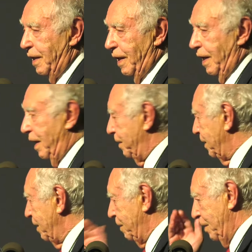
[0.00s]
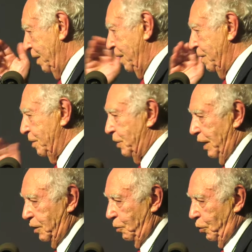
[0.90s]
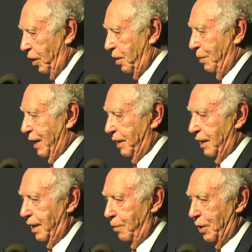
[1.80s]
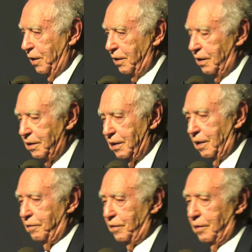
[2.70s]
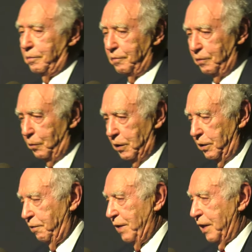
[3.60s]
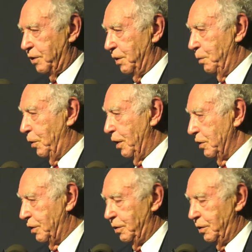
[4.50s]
And she had to walk about a kilometer, you know, from where the factory was